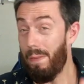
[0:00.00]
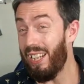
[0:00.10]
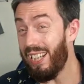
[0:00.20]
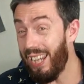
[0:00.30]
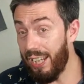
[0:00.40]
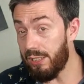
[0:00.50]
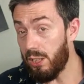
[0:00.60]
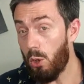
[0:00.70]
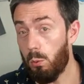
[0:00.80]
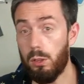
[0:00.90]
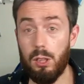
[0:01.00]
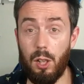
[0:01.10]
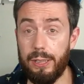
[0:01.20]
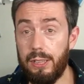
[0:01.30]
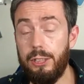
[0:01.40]
and it will
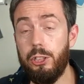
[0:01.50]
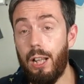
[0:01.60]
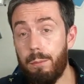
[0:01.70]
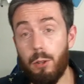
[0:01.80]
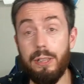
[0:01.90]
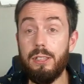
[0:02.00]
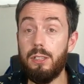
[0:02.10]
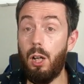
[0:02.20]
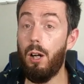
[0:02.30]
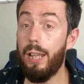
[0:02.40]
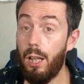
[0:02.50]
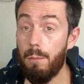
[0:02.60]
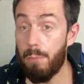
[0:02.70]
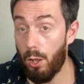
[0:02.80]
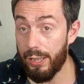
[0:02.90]
likely shape your entire
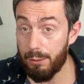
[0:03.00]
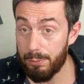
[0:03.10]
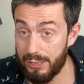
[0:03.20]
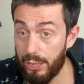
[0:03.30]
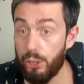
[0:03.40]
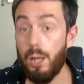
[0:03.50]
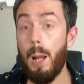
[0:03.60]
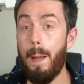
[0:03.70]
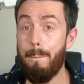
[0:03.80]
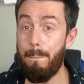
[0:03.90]
buying position.